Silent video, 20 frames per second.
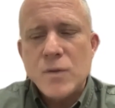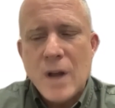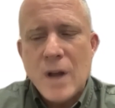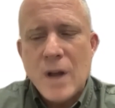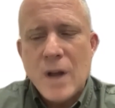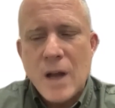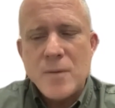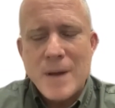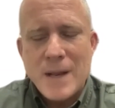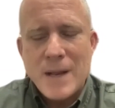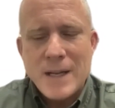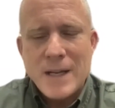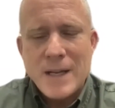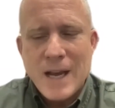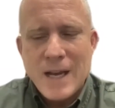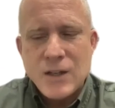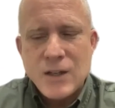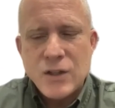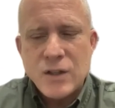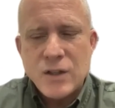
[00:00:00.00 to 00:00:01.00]
Most
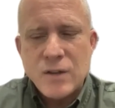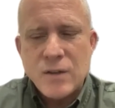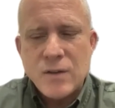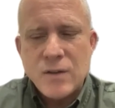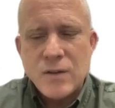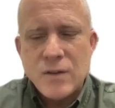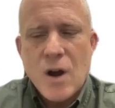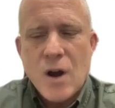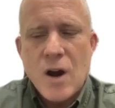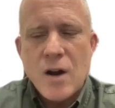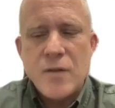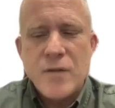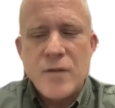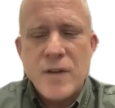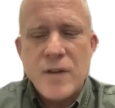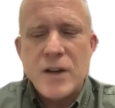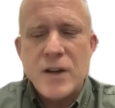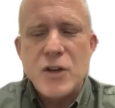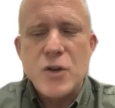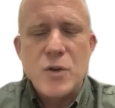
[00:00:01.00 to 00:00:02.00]
other medications
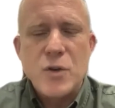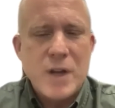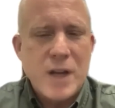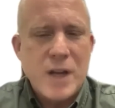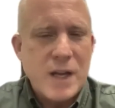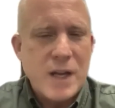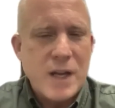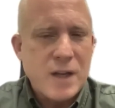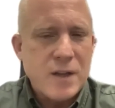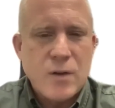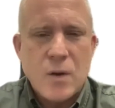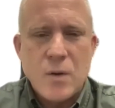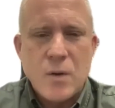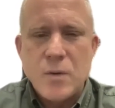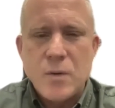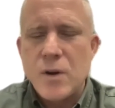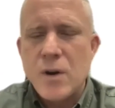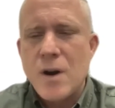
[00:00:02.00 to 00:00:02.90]
are very unique.